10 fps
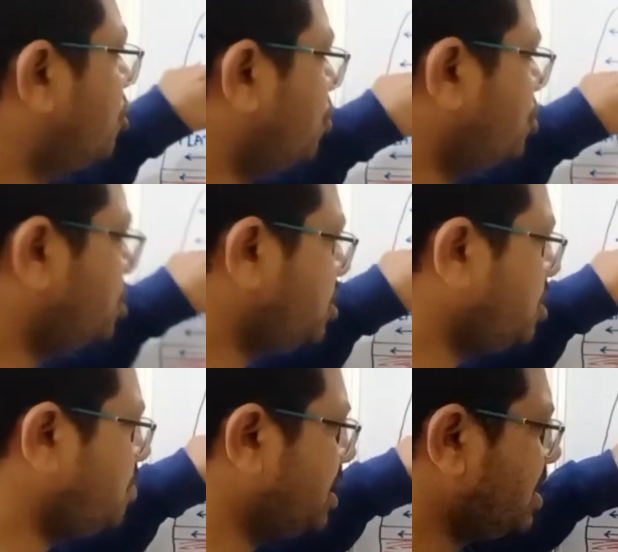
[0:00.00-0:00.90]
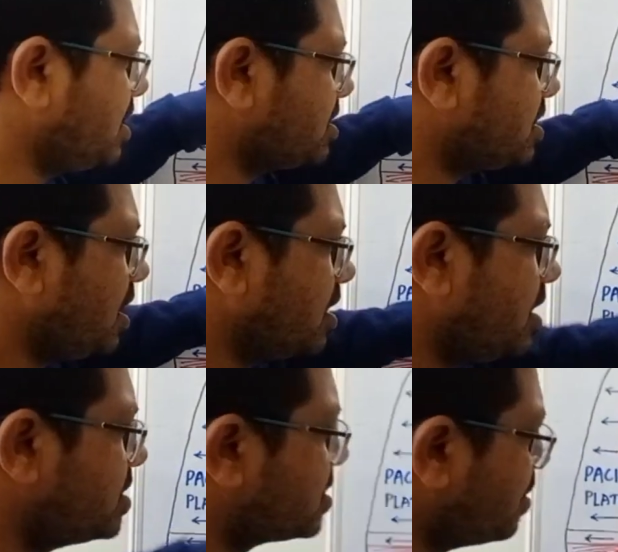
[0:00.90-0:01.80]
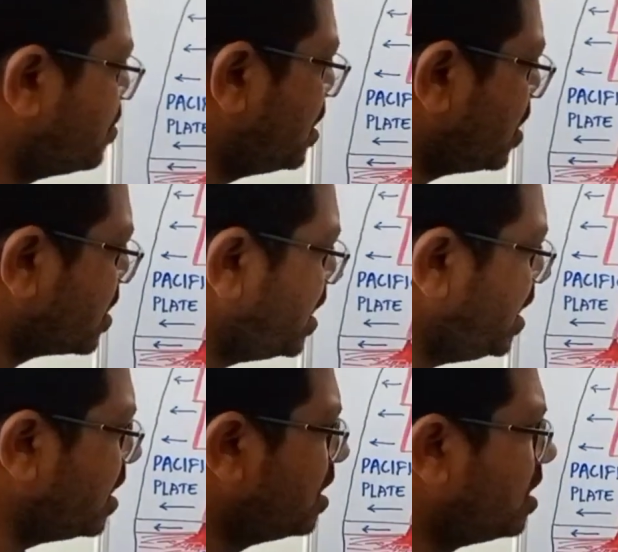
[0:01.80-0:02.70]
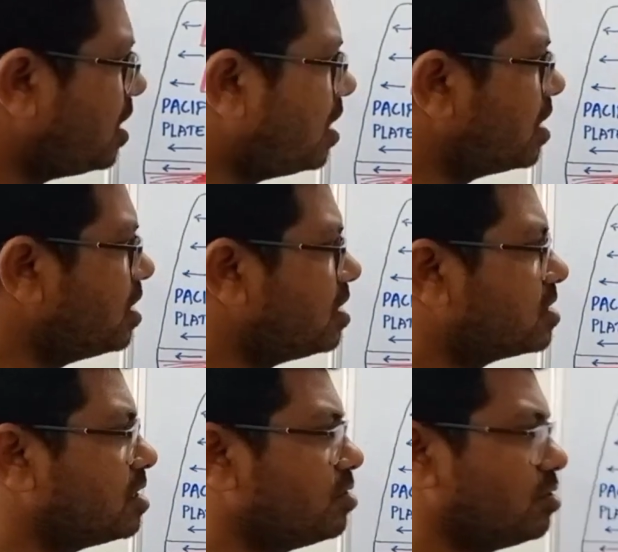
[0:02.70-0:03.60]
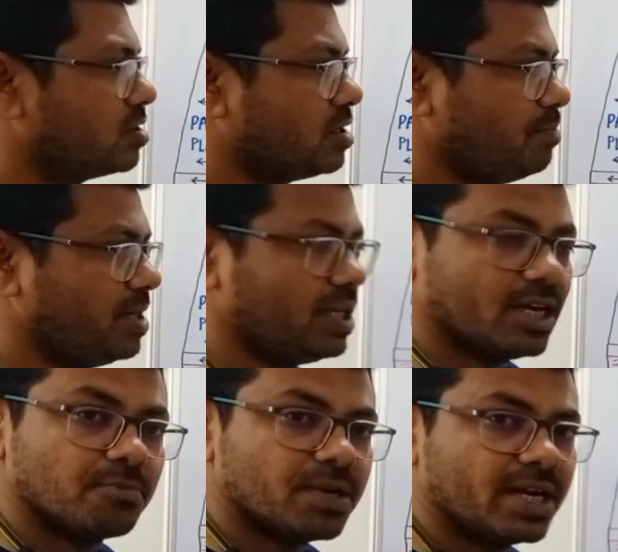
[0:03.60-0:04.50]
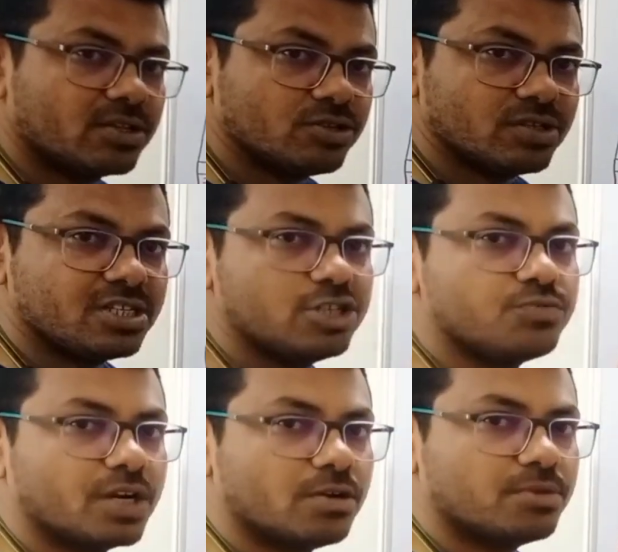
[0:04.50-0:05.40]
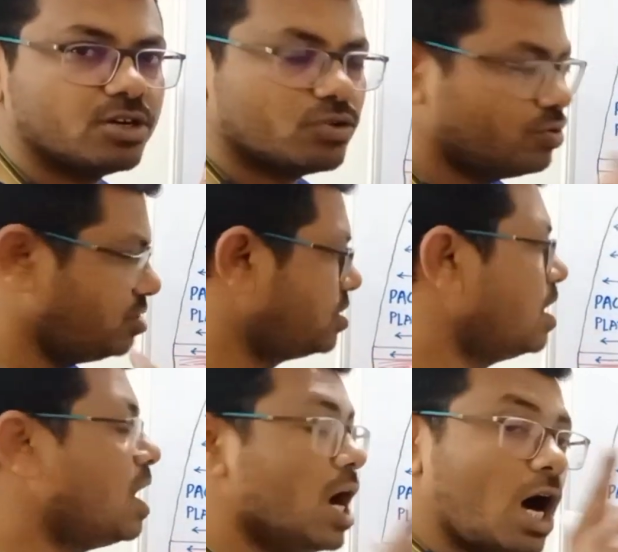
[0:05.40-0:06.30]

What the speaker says: Oceanic plate has started subducting under the North American plate. So this is one of the cause.